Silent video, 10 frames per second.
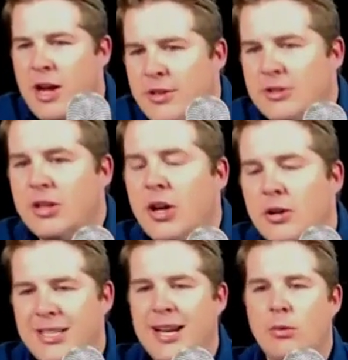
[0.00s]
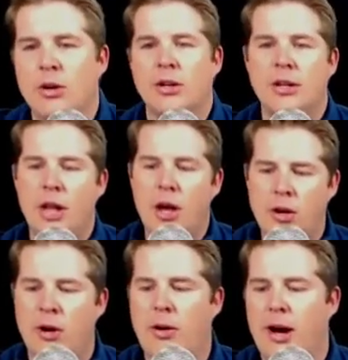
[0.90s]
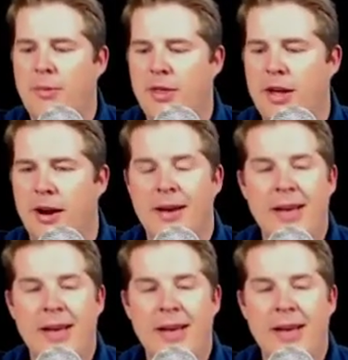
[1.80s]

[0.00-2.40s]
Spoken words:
Authors, and Coaches Network logo up there.